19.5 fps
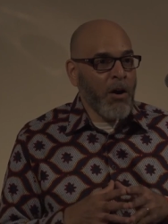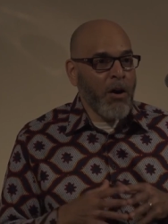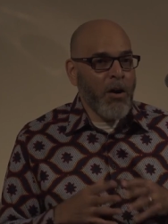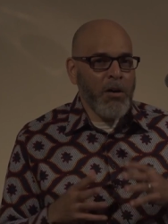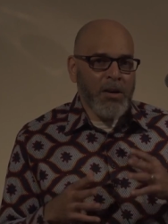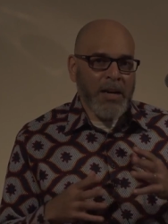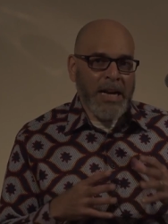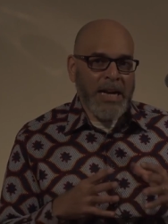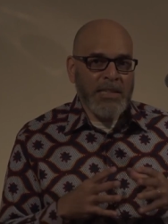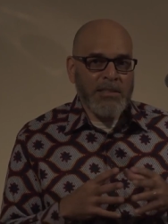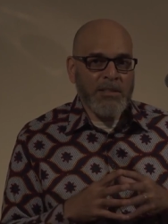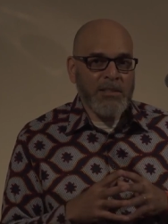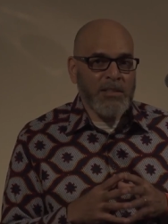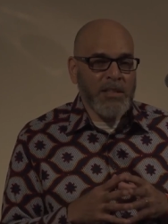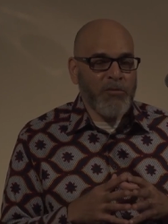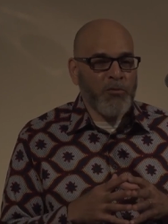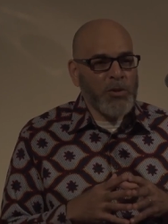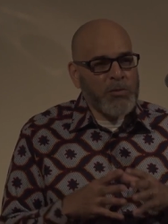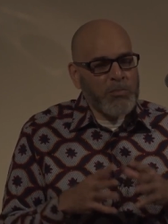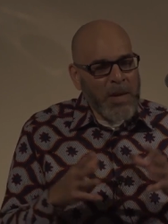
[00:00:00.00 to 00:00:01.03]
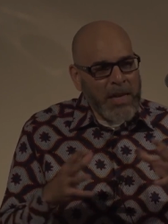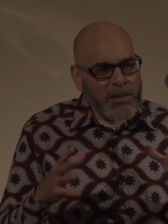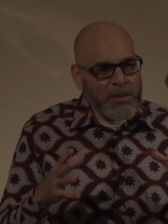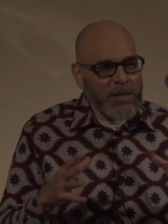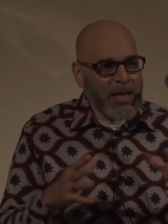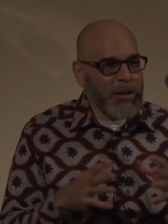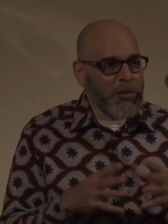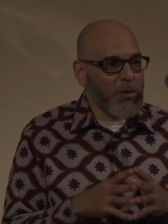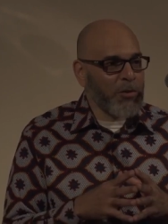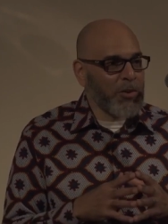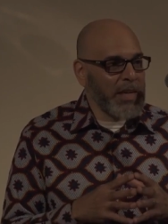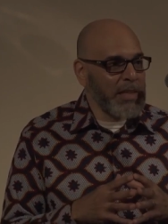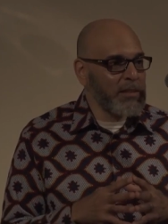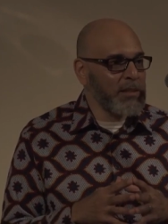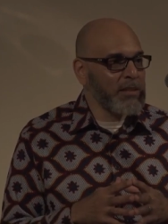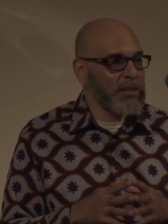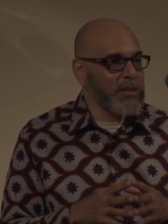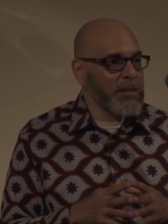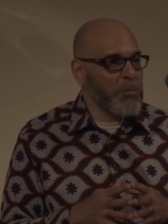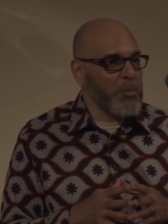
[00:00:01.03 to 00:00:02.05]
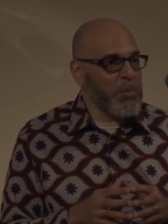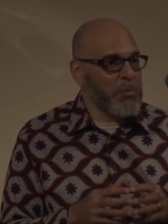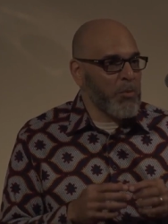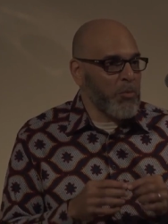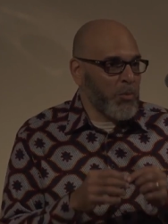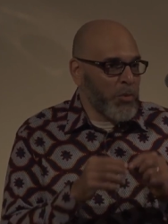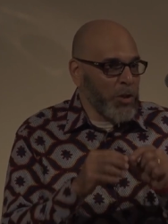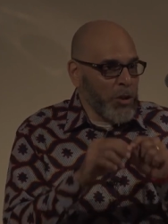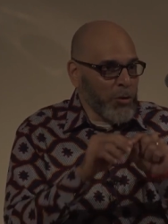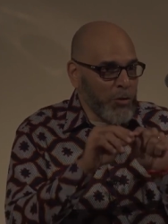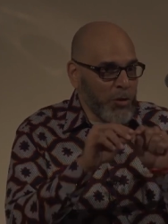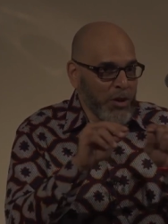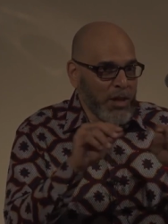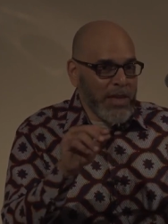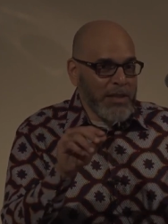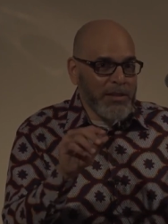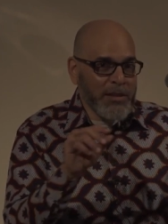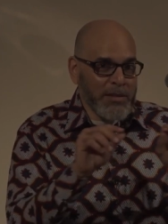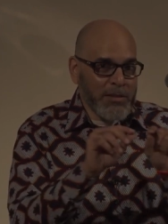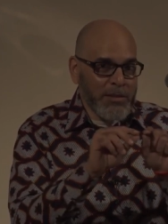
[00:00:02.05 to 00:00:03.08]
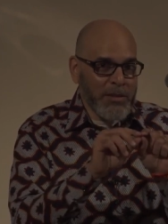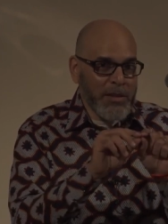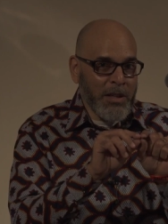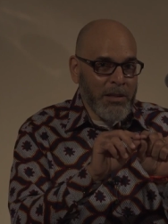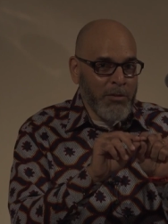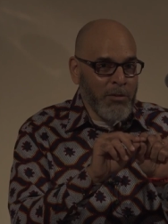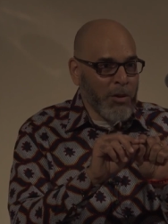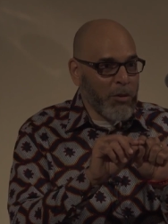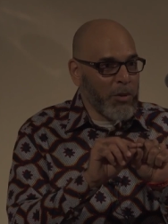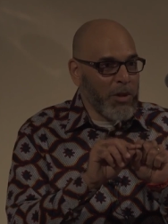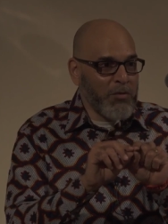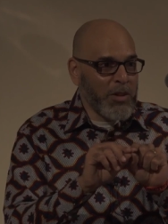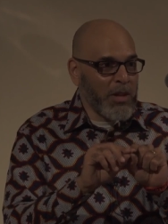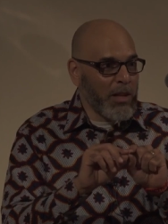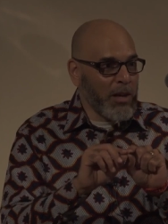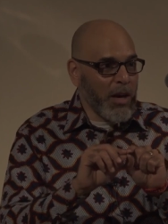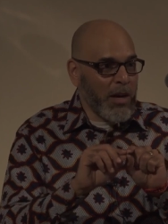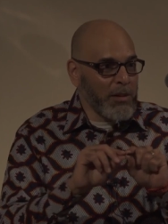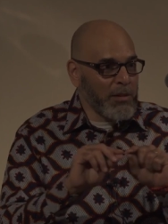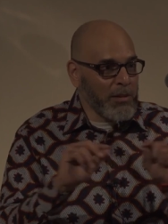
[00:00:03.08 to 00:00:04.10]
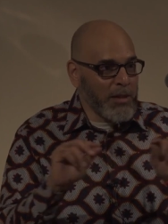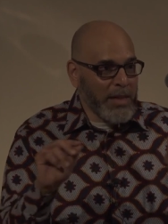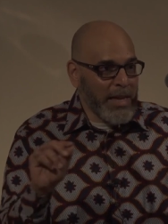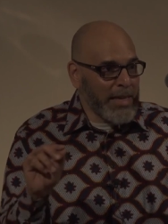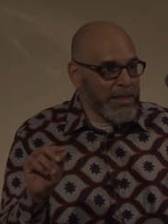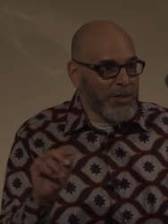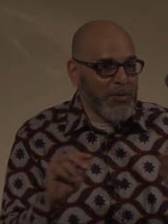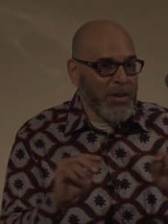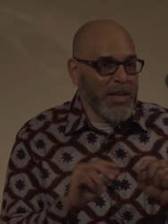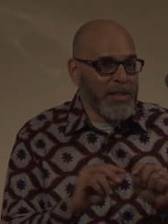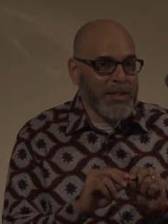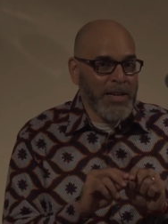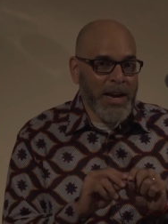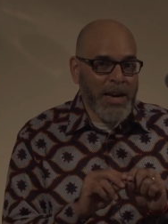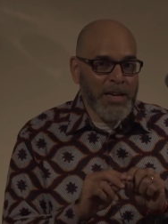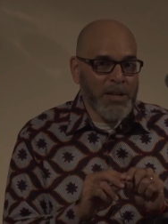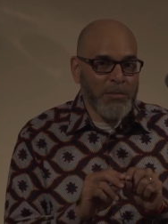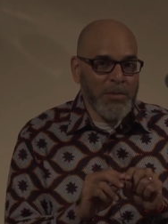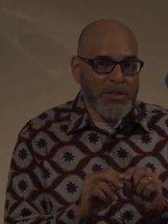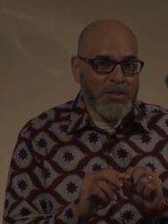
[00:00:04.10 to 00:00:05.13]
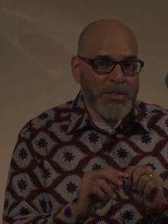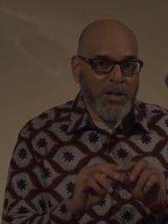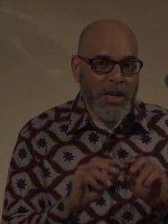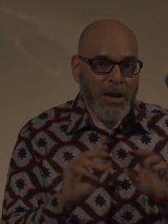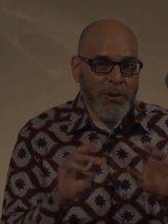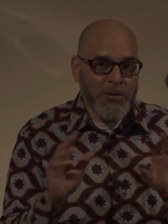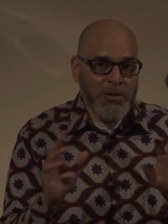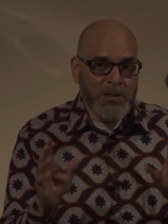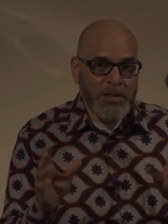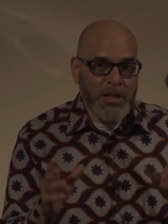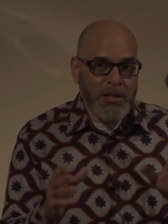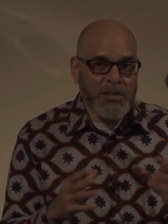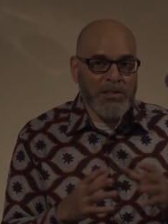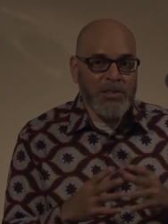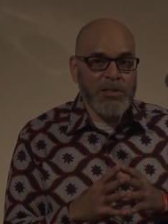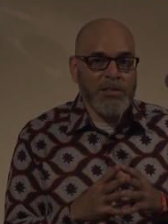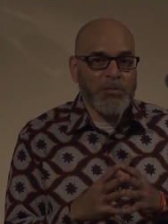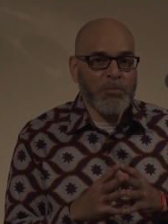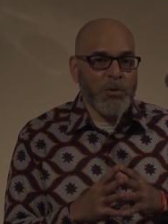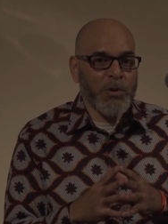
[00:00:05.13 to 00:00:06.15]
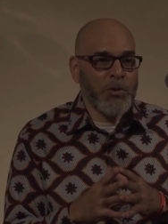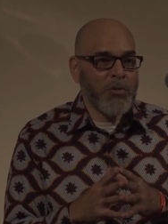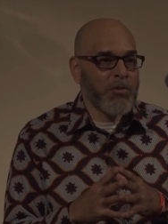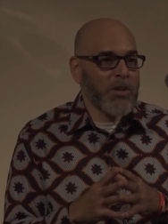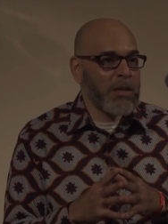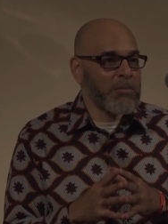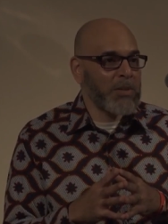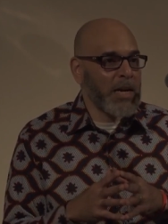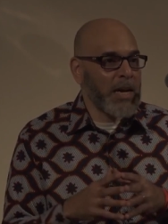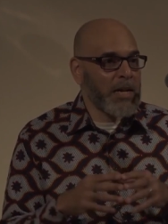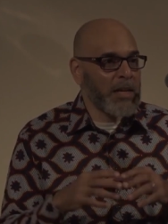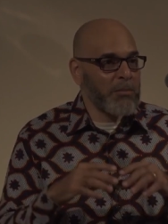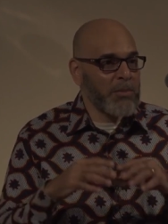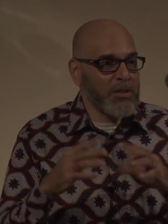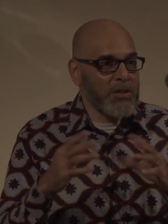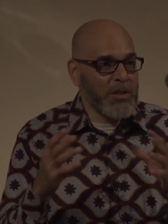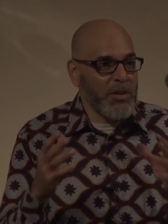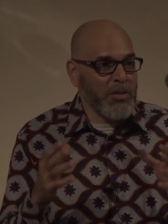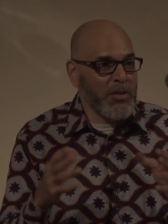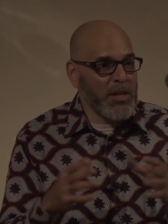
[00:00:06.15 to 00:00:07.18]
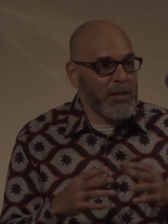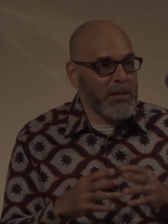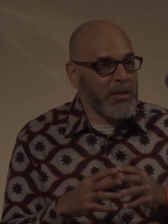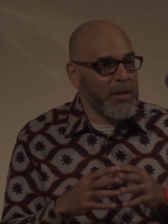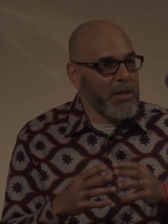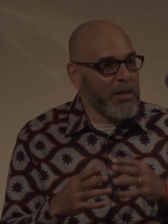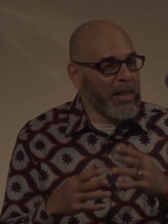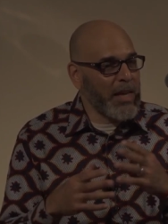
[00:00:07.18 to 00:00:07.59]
all kinds of stuff, which may sound crazy to some people when you look at the, you know, even the unclassified documents, the counterintelligence program documents, and other things.